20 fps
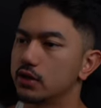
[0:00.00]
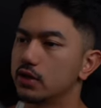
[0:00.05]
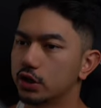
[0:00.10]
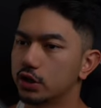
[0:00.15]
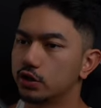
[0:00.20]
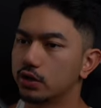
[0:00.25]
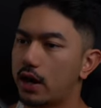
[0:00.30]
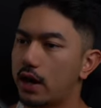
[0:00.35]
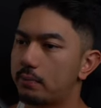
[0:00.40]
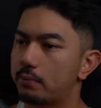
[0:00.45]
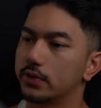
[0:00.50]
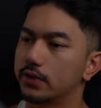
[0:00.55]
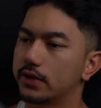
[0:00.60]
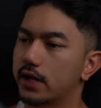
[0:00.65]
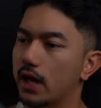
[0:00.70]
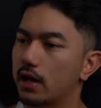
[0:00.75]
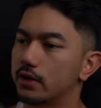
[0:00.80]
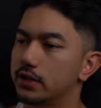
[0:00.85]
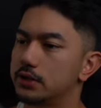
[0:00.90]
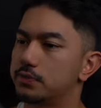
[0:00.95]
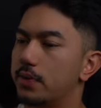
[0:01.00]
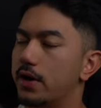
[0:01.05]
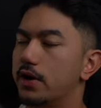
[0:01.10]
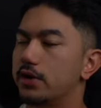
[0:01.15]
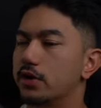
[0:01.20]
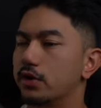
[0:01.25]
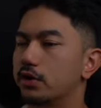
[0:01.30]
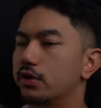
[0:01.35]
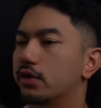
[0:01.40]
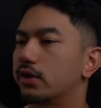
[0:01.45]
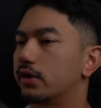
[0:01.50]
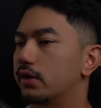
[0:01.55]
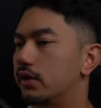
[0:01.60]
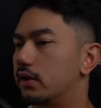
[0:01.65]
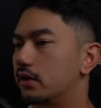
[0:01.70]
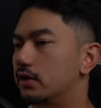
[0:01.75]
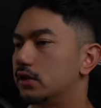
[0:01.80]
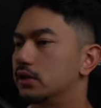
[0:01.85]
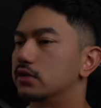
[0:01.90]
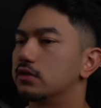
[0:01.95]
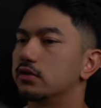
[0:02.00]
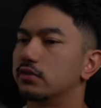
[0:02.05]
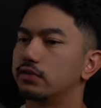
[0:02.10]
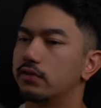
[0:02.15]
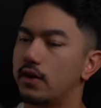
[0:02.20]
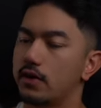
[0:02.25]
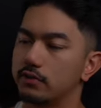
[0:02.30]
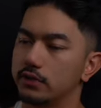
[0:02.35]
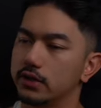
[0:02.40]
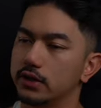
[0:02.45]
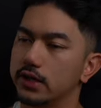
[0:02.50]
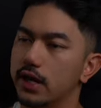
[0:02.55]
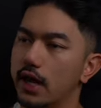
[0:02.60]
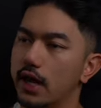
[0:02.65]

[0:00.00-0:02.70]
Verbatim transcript: you can drop your calories by another 300 to 500